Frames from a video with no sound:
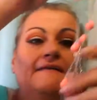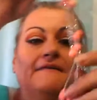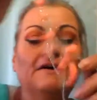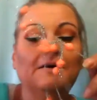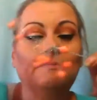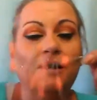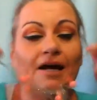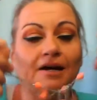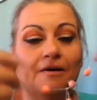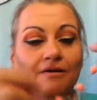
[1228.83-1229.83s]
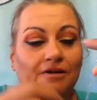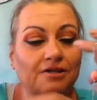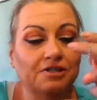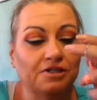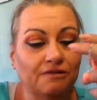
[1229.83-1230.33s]
very bright
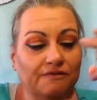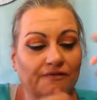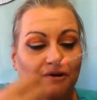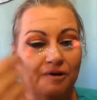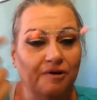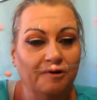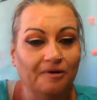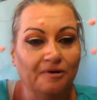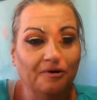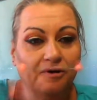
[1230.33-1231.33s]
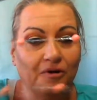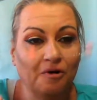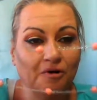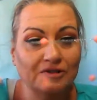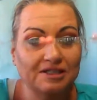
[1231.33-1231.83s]
chill
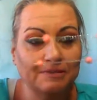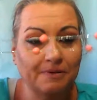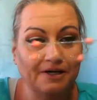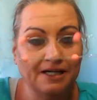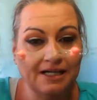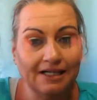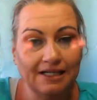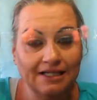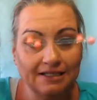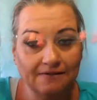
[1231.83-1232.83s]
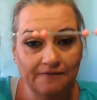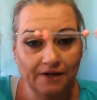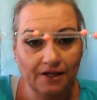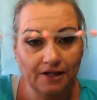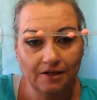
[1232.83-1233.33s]
coral slip-on necklace, very
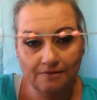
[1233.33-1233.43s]
long.